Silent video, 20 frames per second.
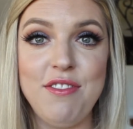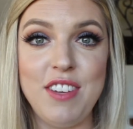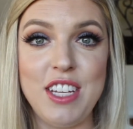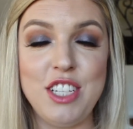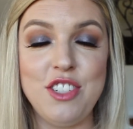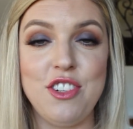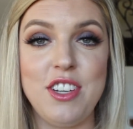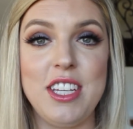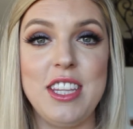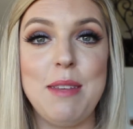
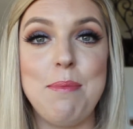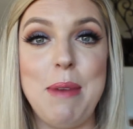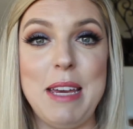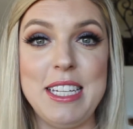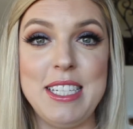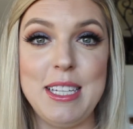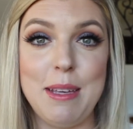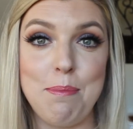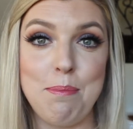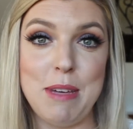featuring the
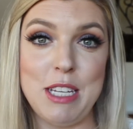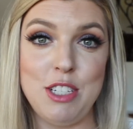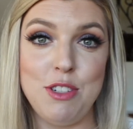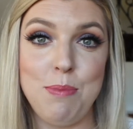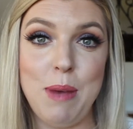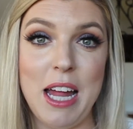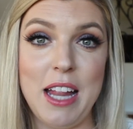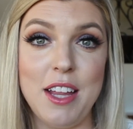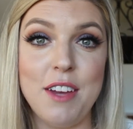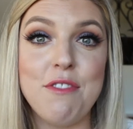Basic Bitch
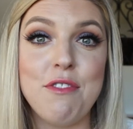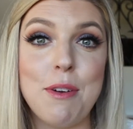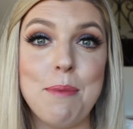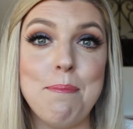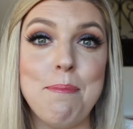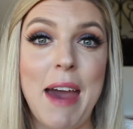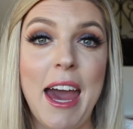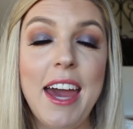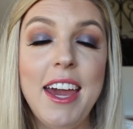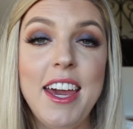palette
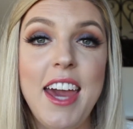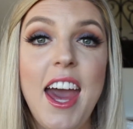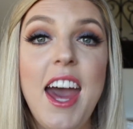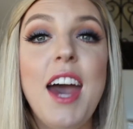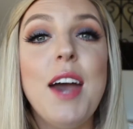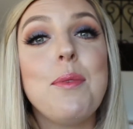from MAC.